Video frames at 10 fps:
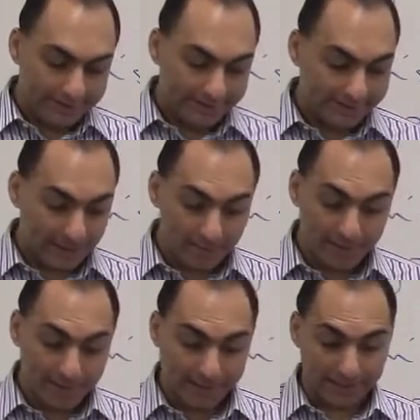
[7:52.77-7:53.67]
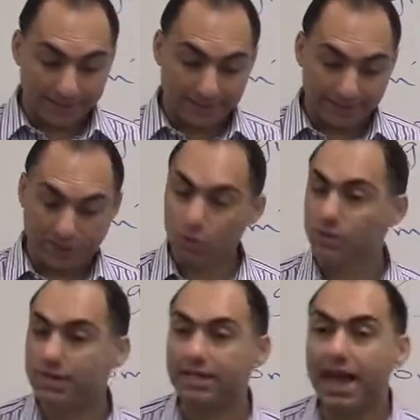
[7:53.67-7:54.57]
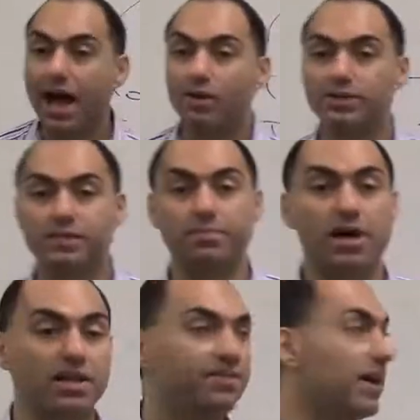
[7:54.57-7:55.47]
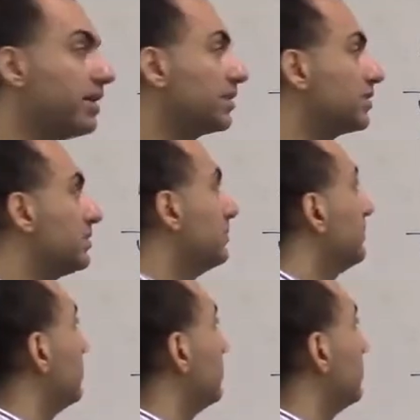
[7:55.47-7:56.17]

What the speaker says: Simple. Using nouns as modifiers.